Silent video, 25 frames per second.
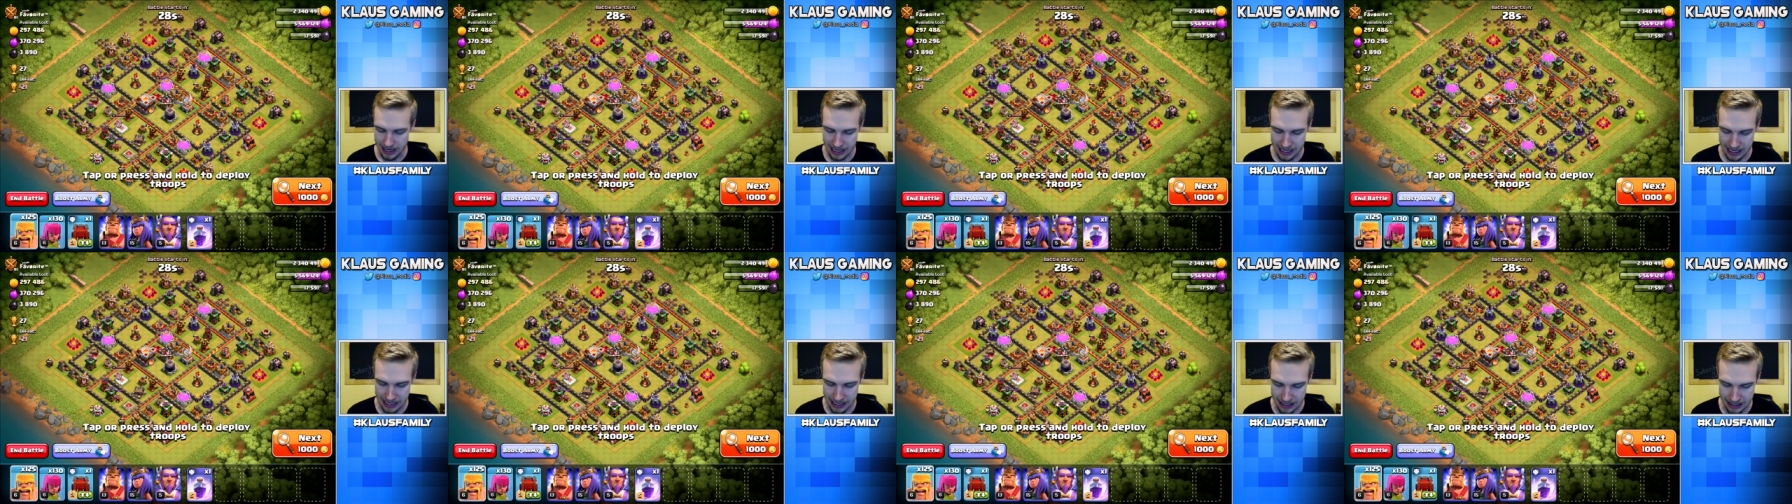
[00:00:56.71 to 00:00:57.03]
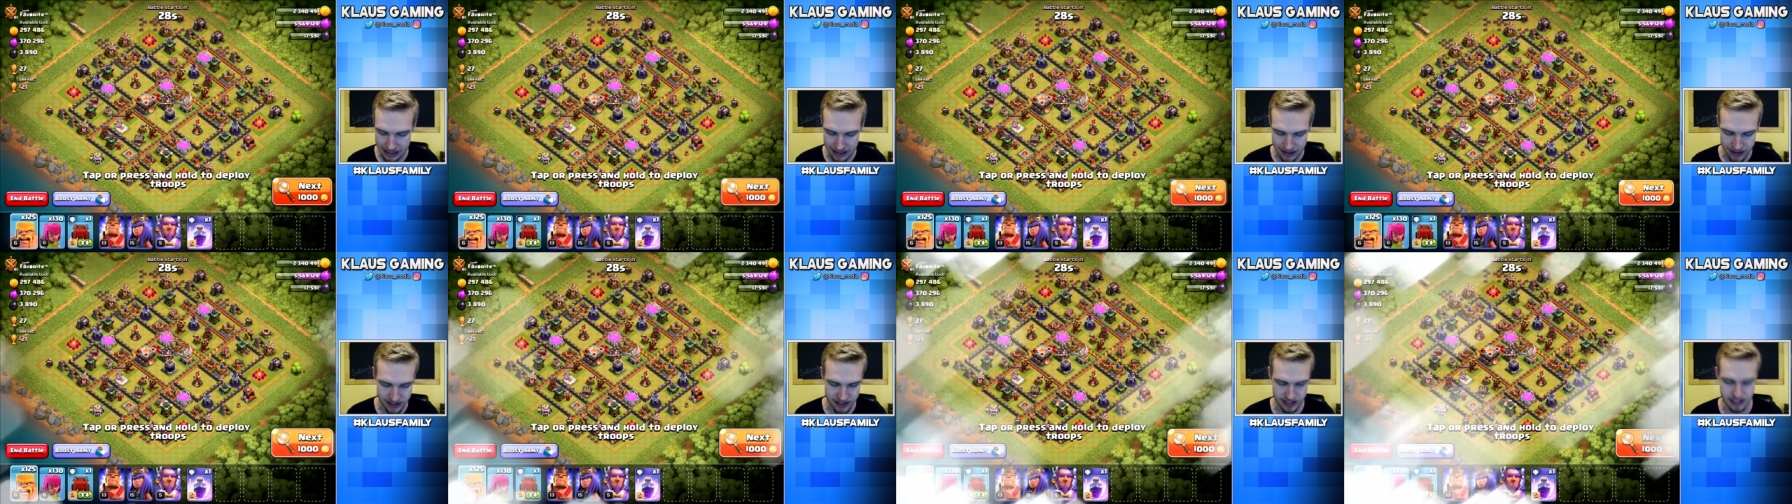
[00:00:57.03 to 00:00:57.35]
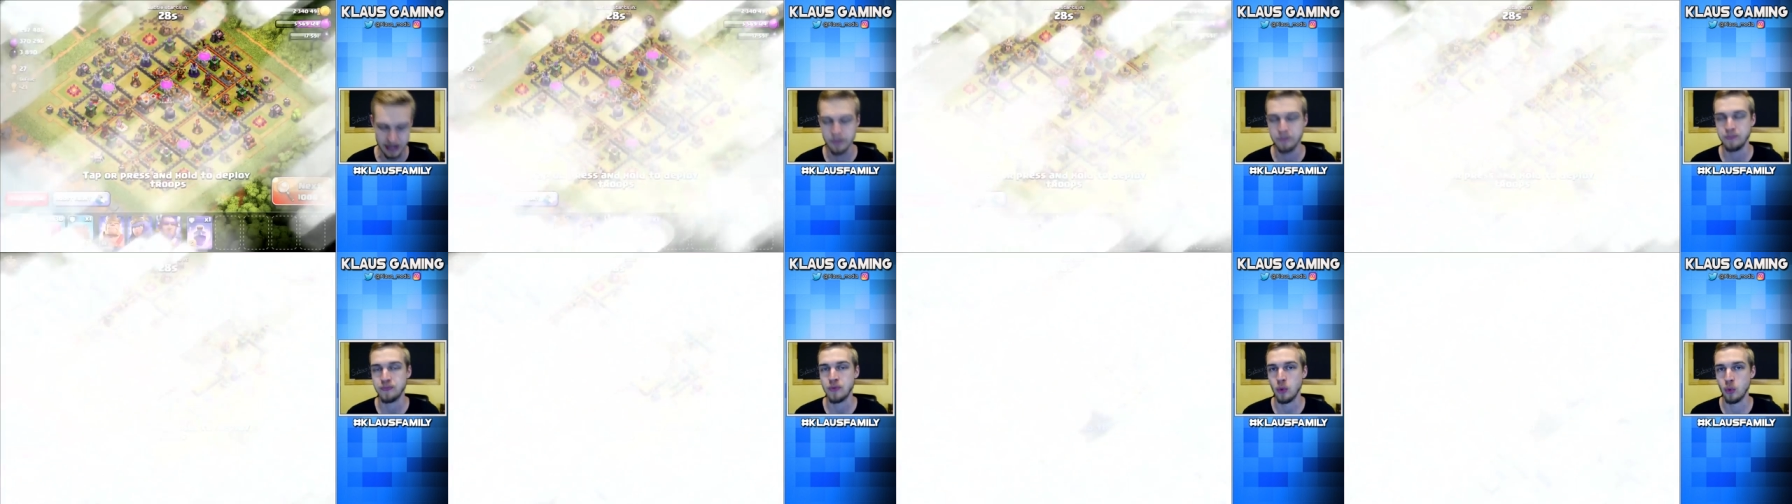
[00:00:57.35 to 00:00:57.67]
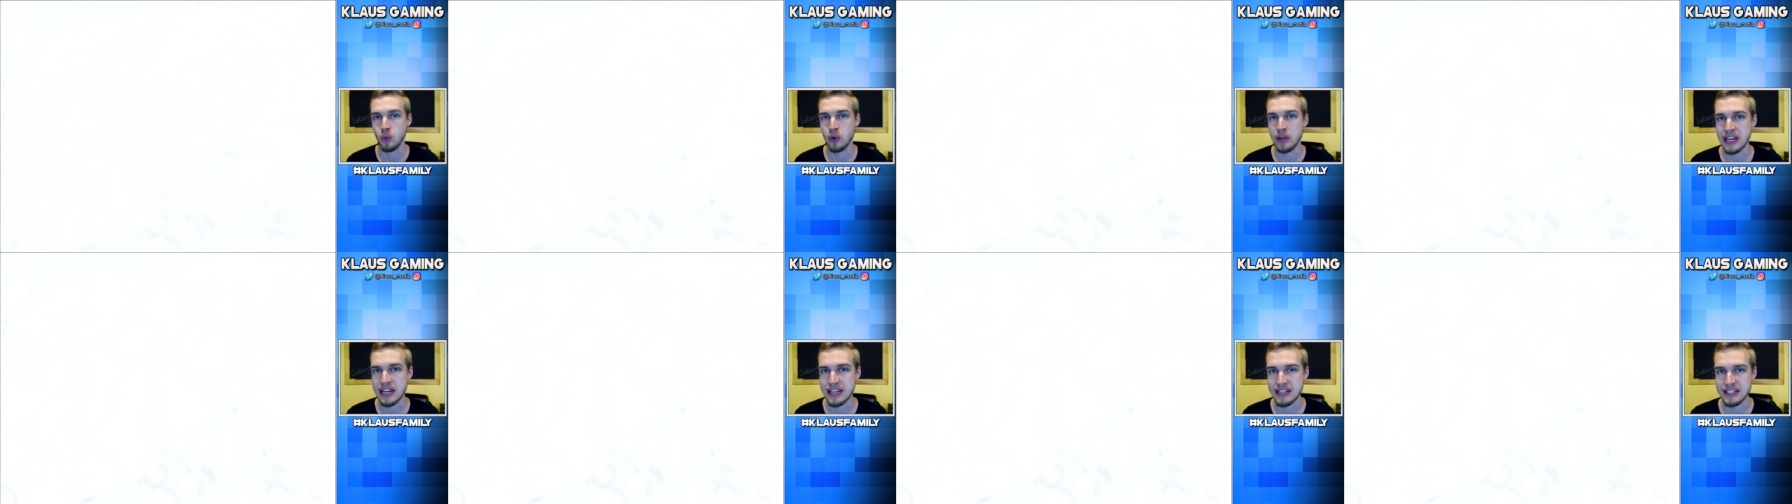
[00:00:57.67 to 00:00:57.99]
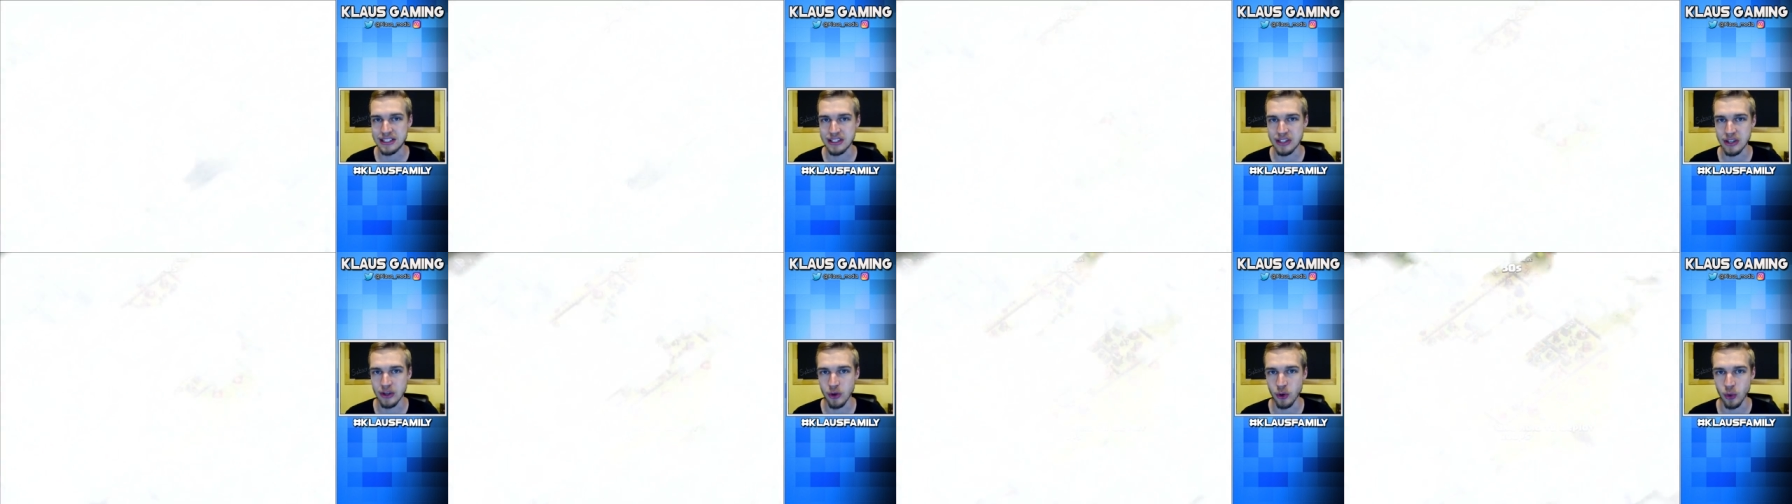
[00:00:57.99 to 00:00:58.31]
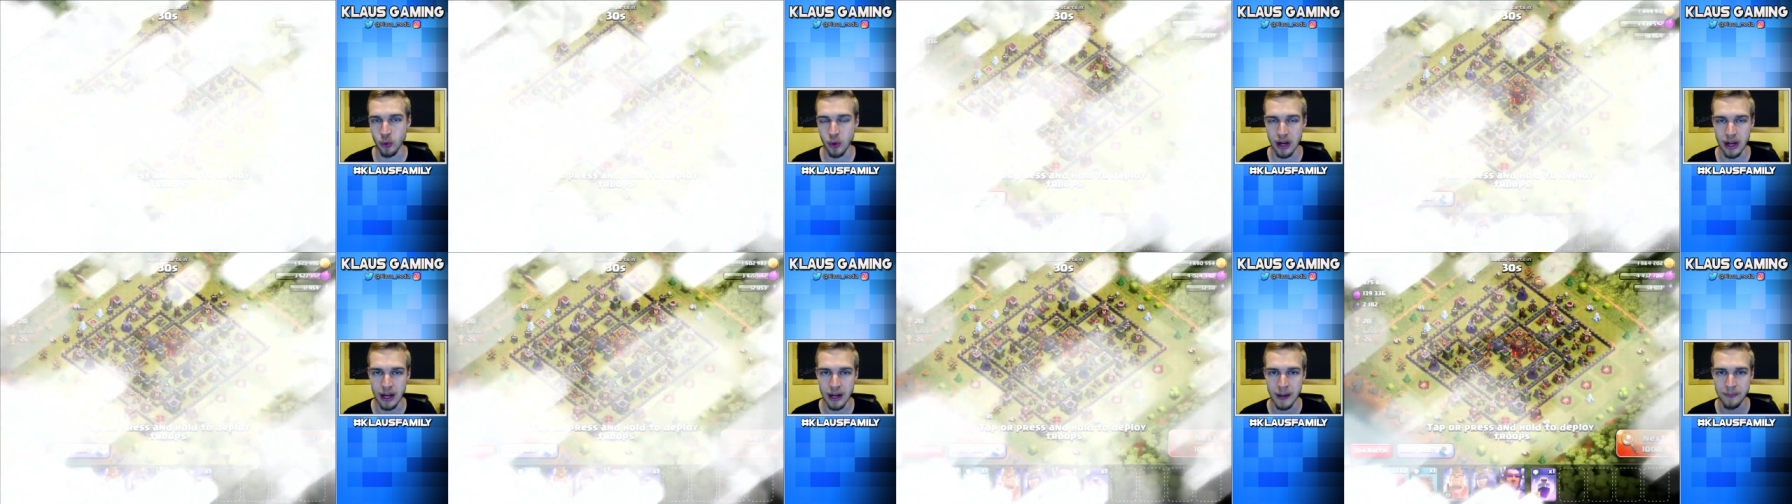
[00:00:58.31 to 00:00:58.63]
is we need
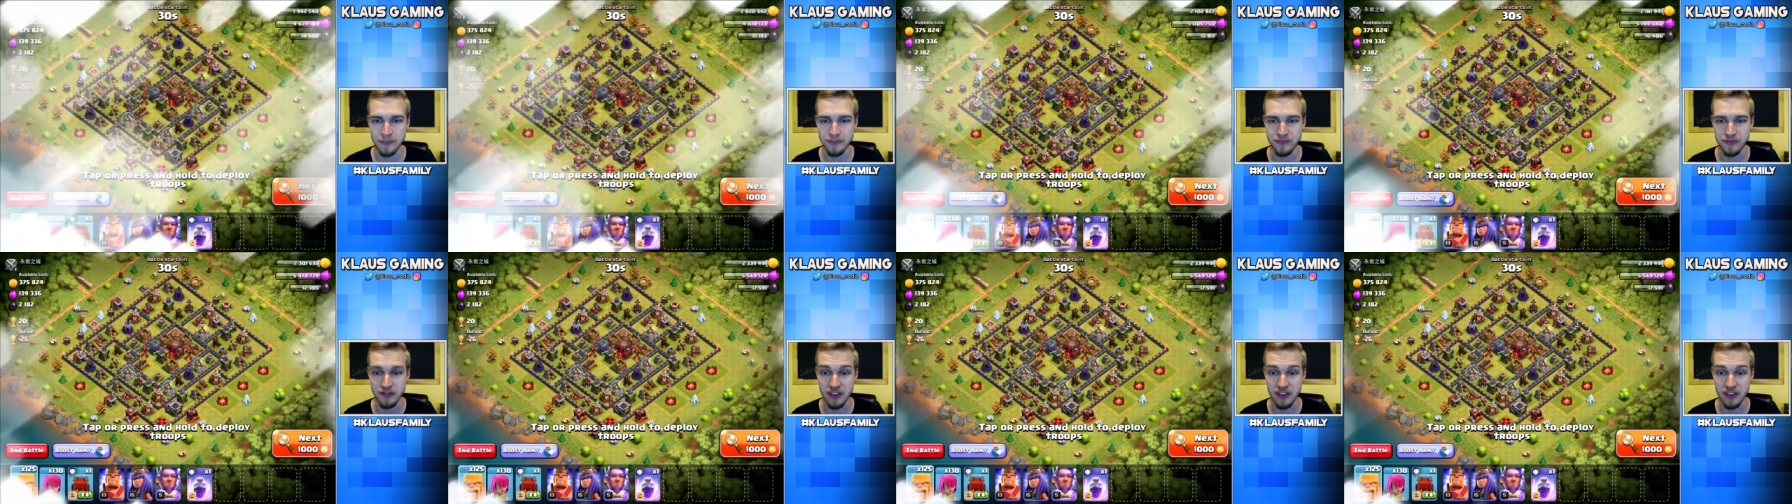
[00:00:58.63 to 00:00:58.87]
to uh,